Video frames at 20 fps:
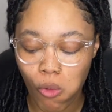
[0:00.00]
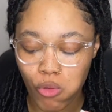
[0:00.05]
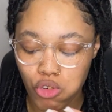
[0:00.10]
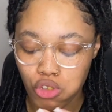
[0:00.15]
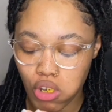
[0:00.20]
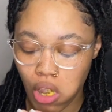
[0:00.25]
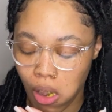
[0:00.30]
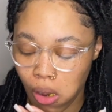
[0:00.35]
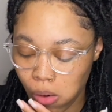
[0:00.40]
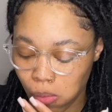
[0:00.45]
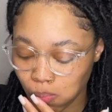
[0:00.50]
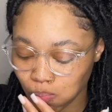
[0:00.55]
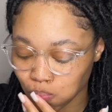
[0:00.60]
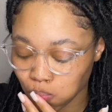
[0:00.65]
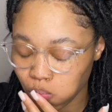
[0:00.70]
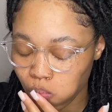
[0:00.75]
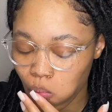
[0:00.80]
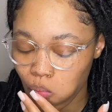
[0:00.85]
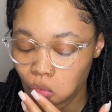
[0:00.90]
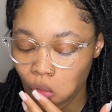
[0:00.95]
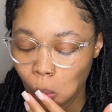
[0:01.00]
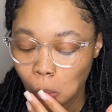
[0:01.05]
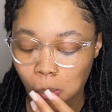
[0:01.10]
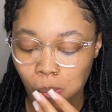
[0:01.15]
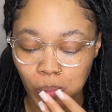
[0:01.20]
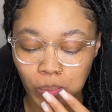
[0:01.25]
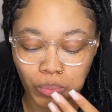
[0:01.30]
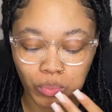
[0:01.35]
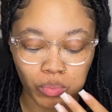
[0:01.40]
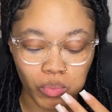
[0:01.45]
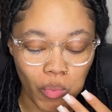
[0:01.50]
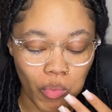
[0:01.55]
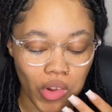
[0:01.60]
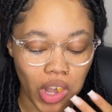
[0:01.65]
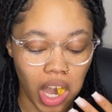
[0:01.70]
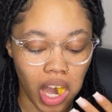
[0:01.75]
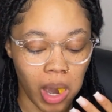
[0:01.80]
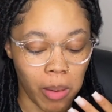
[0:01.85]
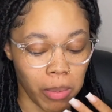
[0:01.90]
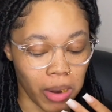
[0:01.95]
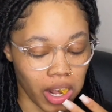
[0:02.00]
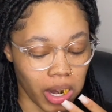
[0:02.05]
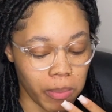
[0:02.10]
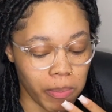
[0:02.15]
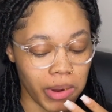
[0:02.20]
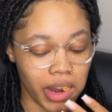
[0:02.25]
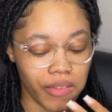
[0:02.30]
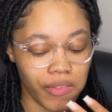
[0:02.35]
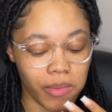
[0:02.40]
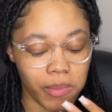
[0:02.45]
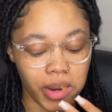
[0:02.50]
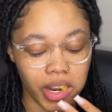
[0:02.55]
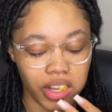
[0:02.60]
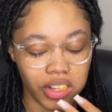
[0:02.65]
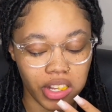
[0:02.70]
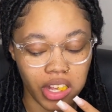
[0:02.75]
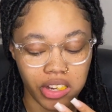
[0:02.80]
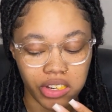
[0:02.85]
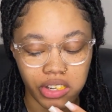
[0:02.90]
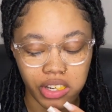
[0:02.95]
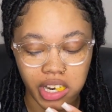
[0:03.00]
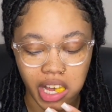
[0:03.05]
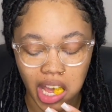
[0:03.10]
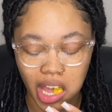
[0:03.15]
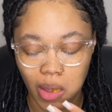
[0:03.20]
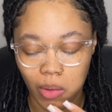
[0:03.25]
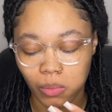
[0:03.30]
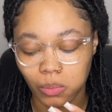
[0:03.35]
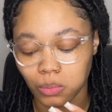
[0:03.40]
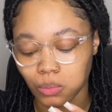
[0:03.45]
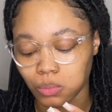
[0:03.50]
So I bought a pair from her the other day,